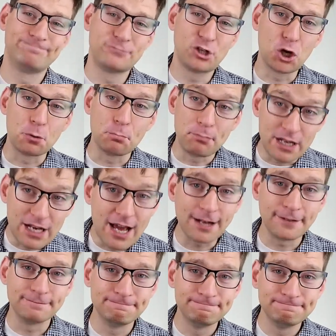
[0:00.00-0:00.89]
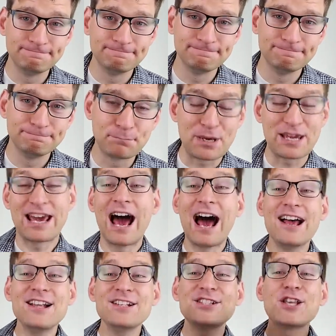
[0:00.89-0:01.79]
Couldn't be done,
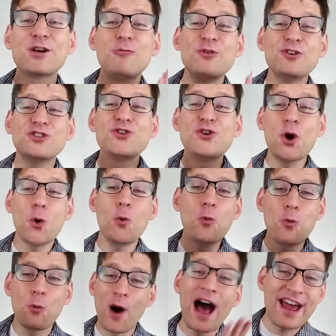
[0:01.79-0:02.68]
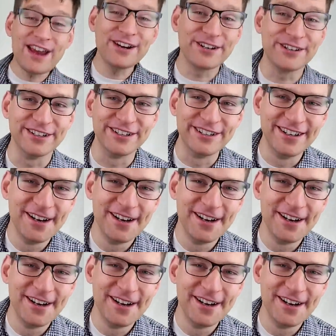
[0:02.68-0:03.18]
because there was no wire.